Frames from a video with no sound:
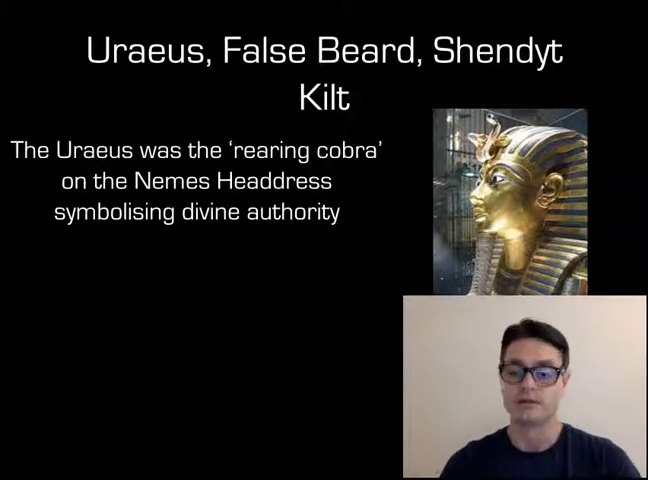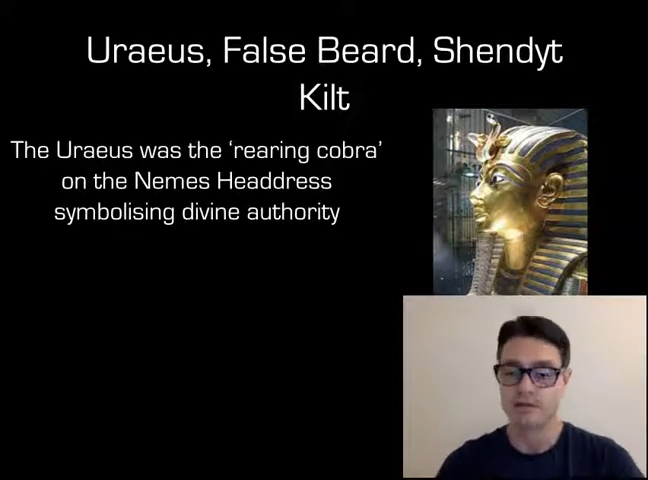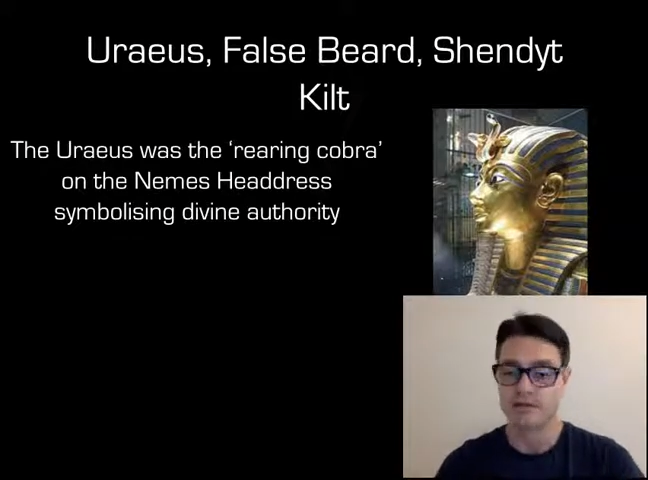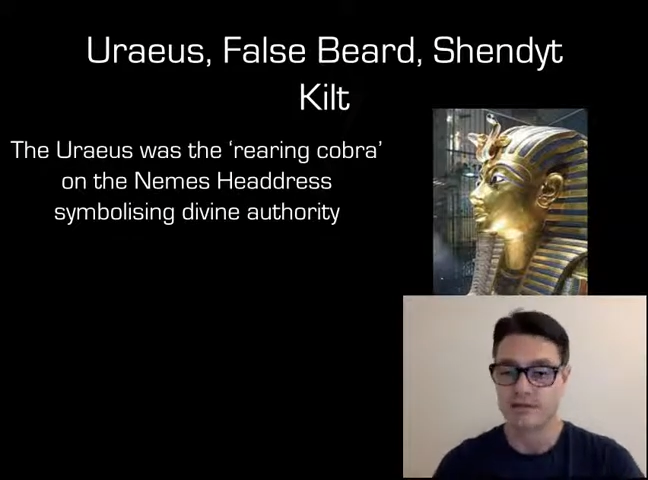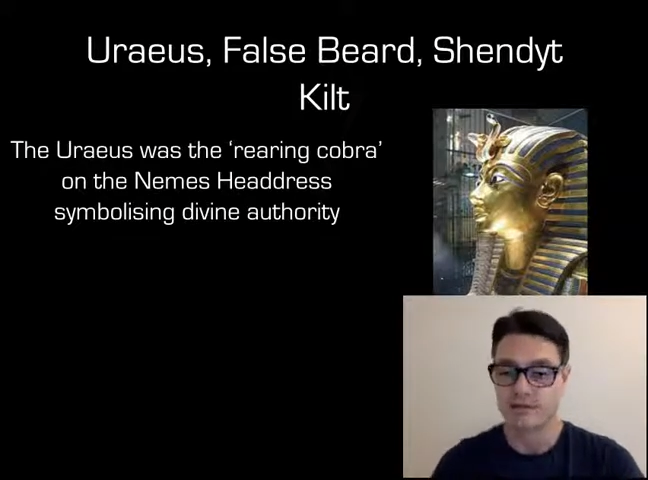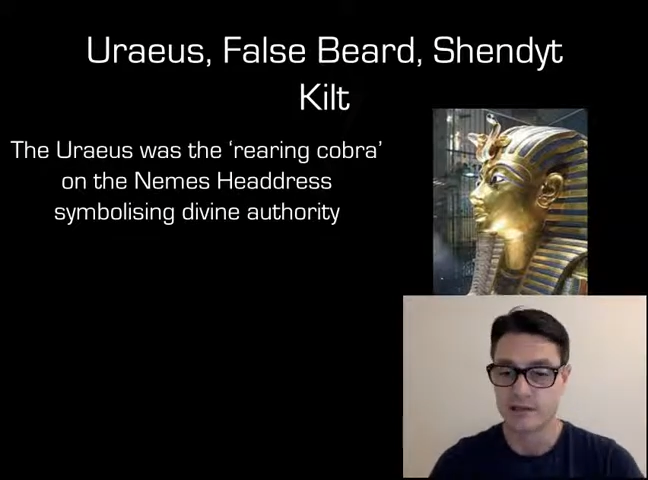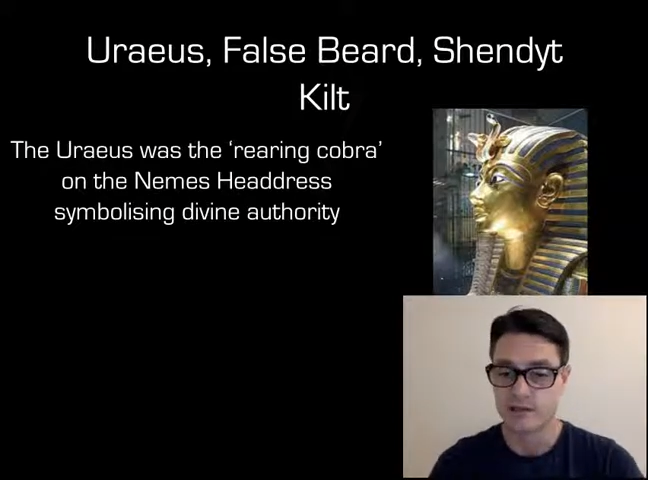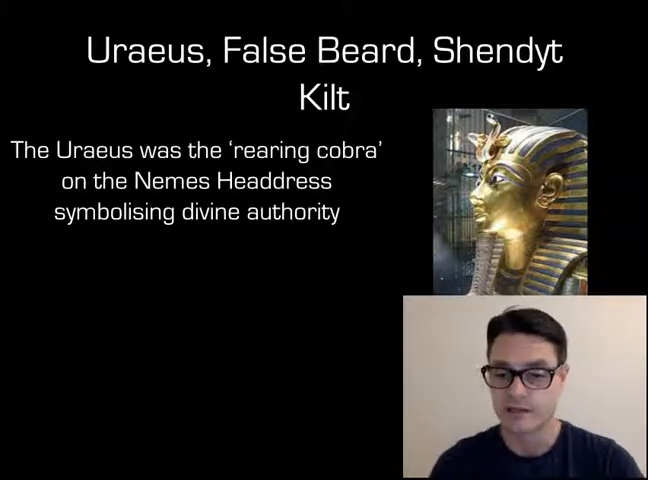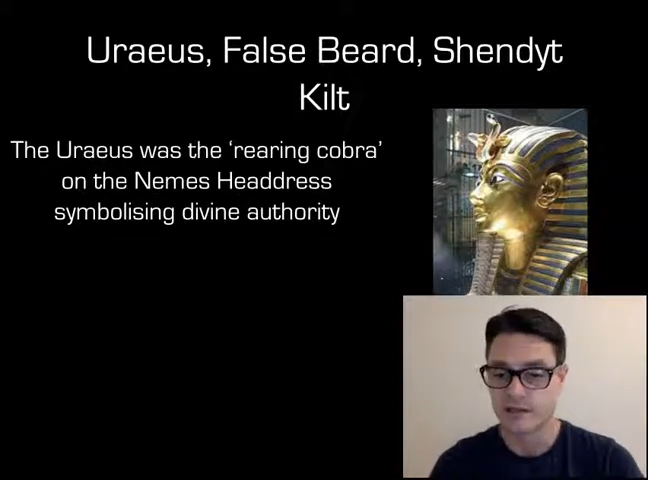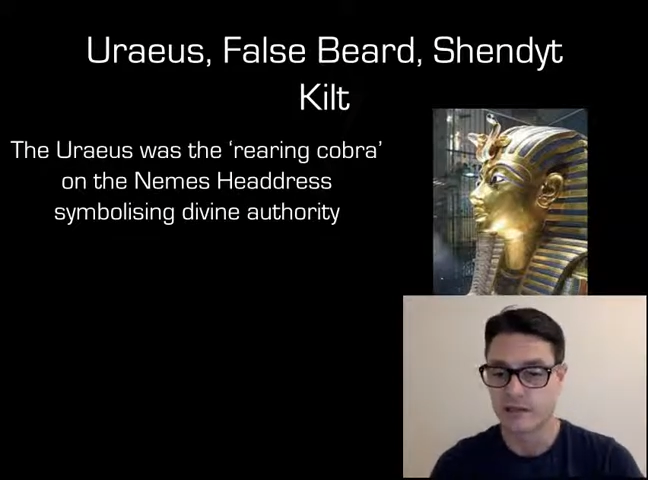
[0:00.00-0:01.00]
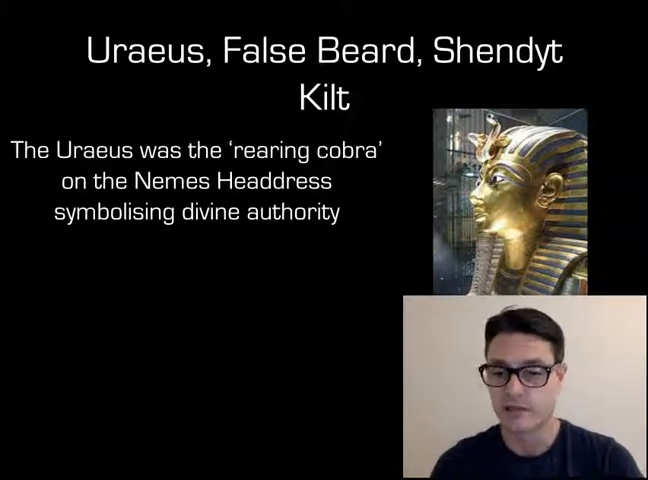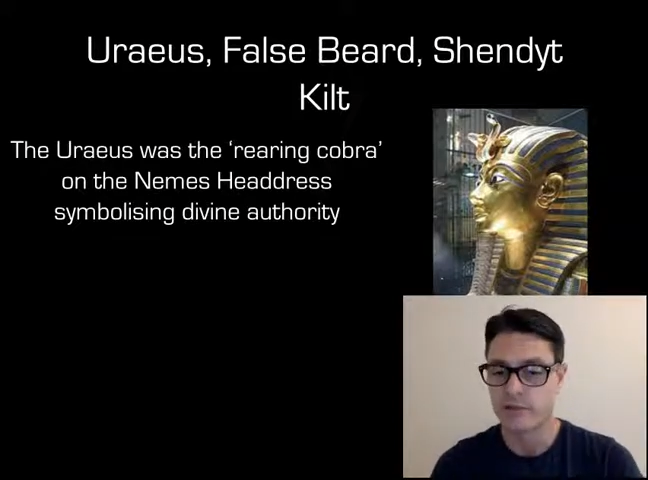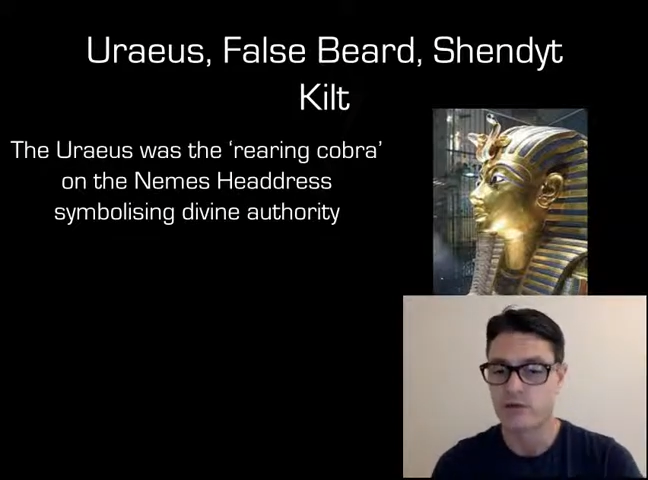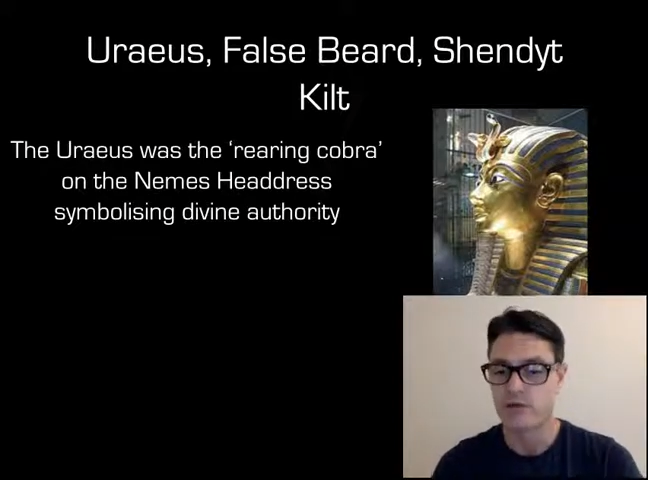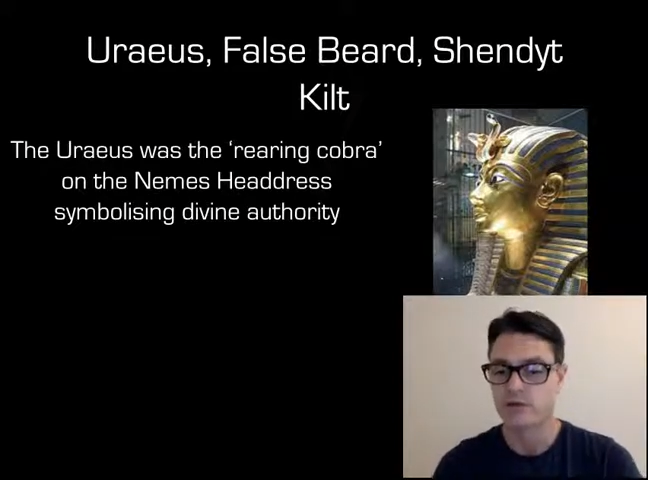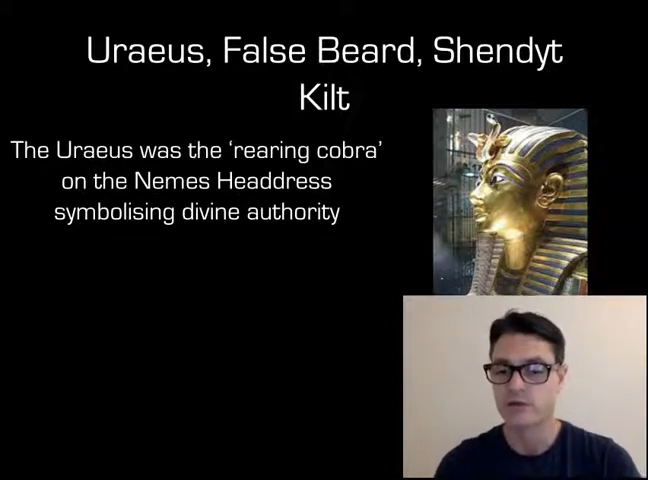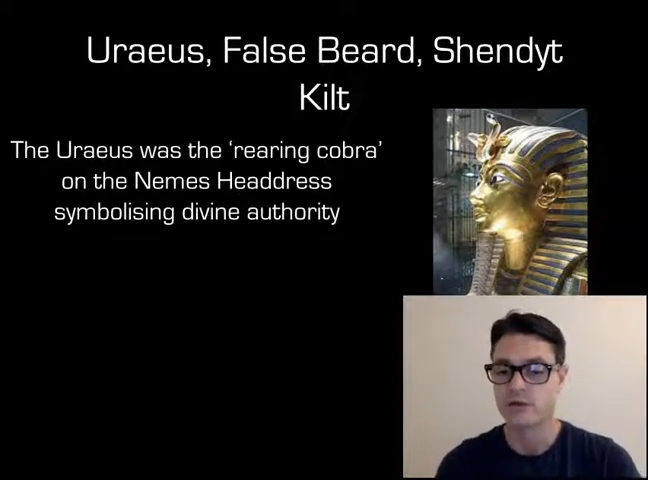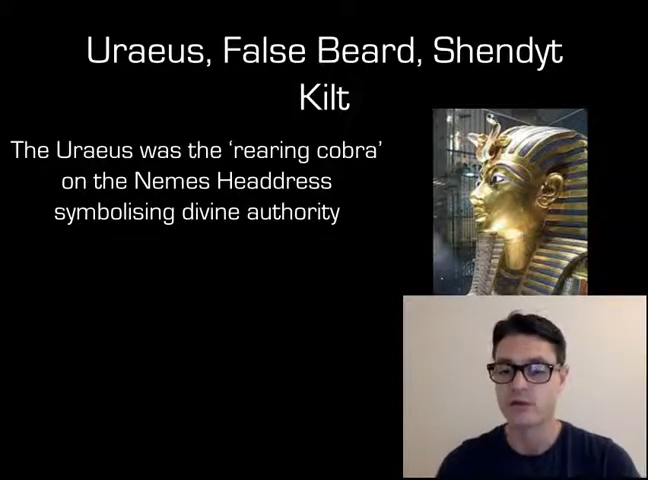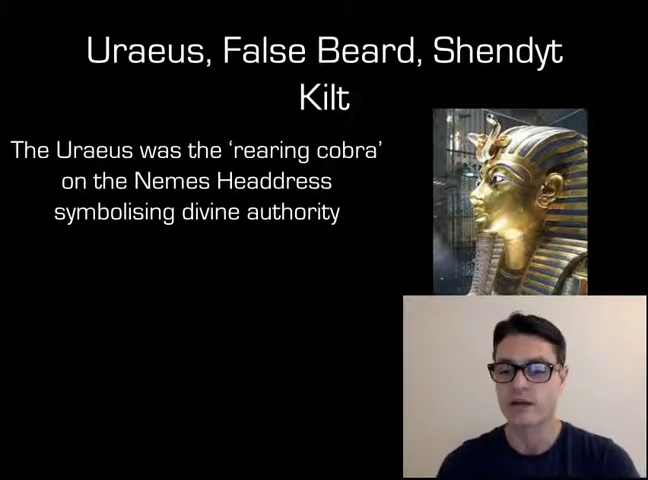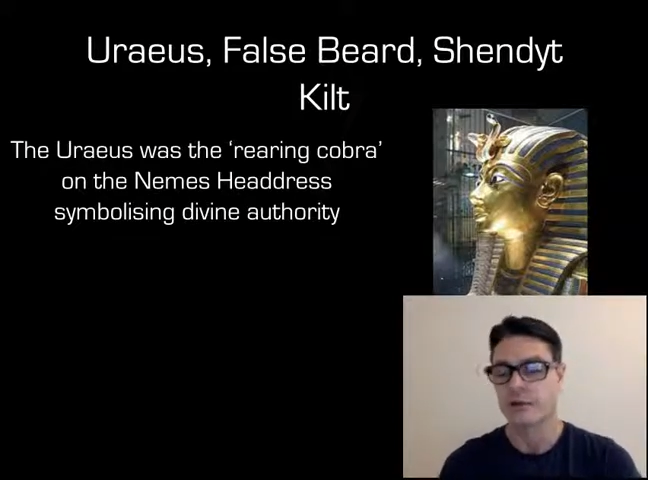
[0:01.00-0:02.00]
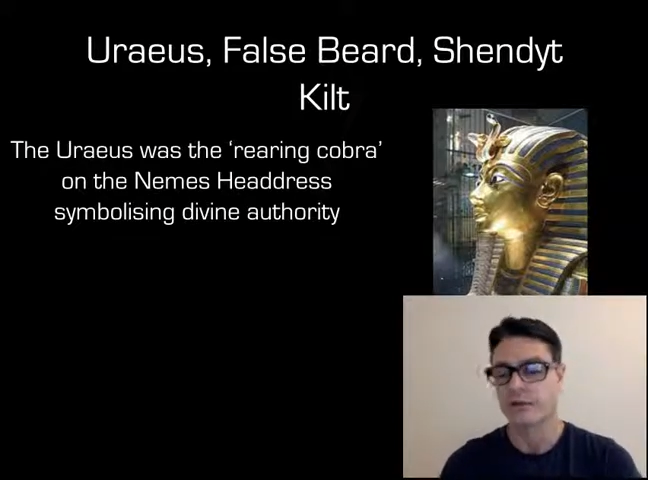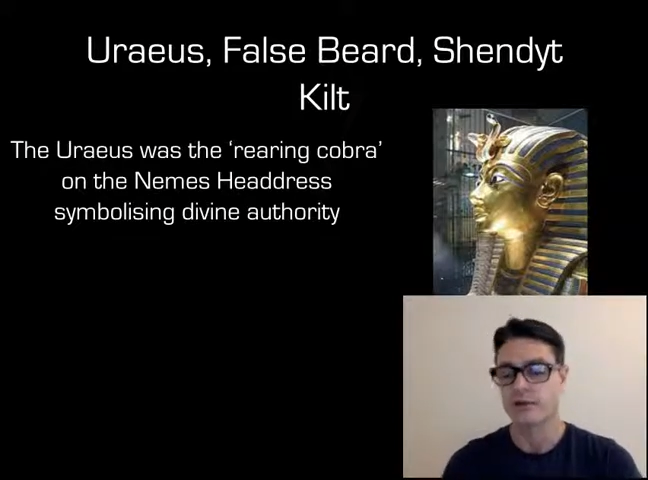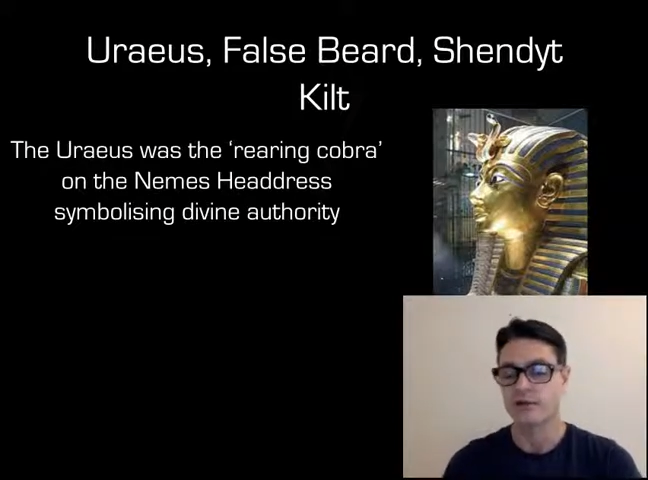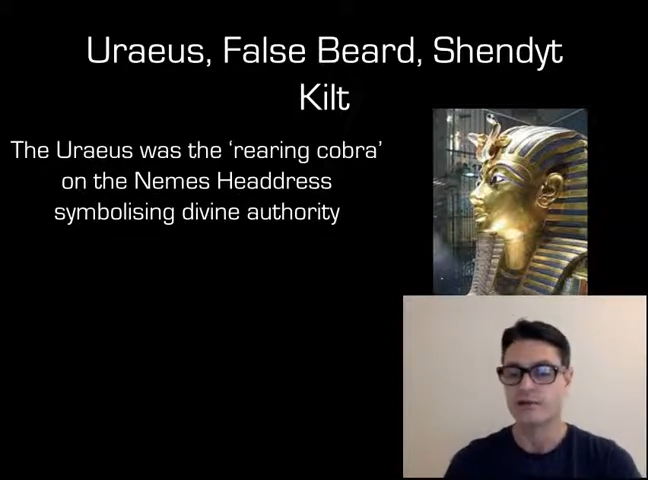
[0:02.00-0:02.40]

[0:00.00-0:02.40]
And this is obviously an image of Tutankhamun,